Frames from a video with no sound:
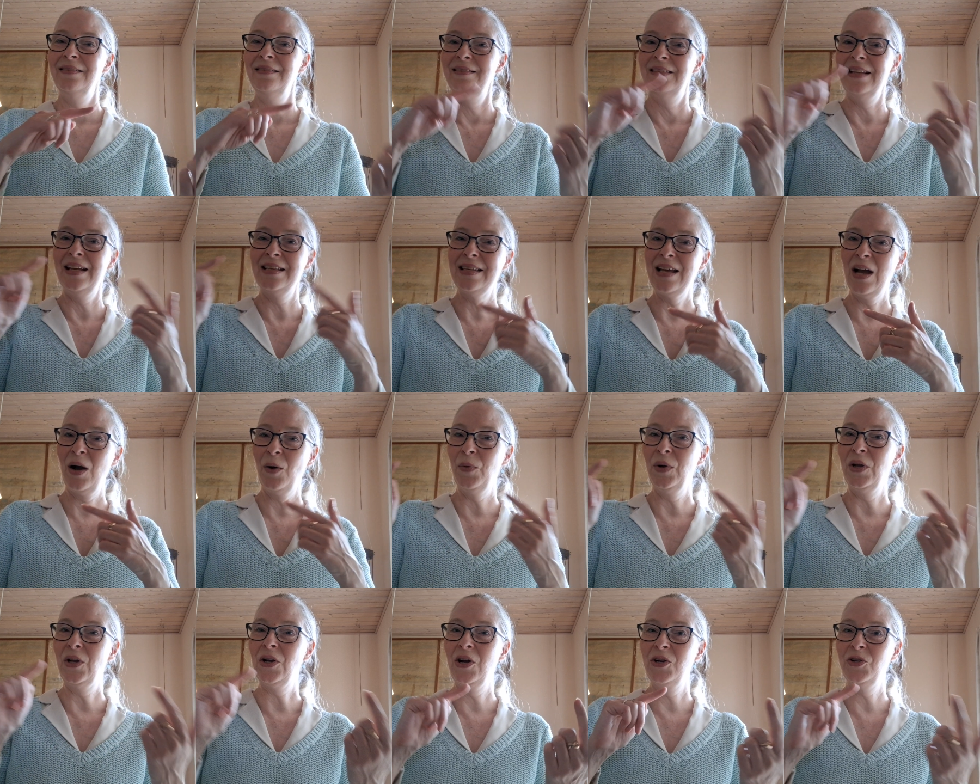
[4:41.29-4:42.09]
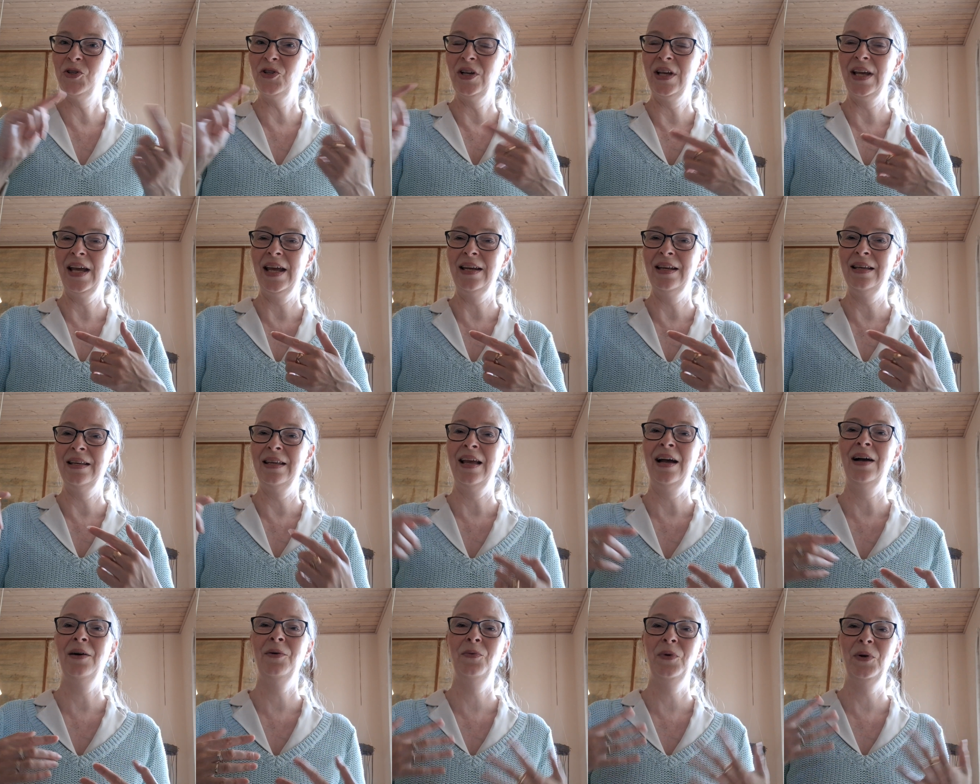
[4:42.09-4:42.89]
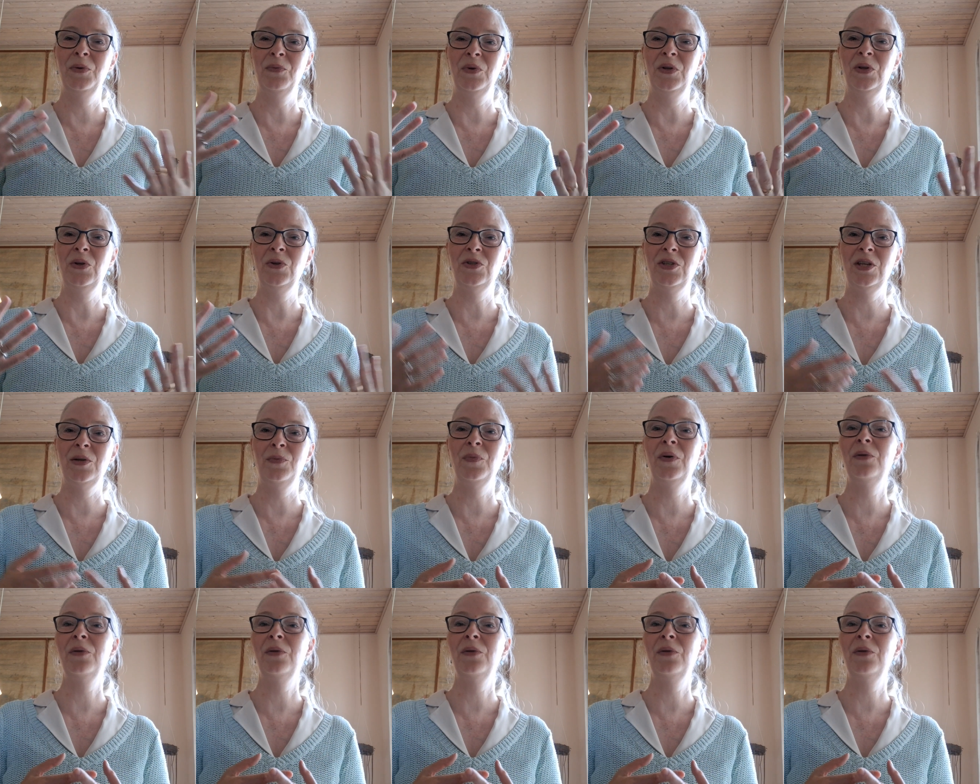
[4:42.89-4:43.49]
that's how we conjugate it, yeah, when we use it.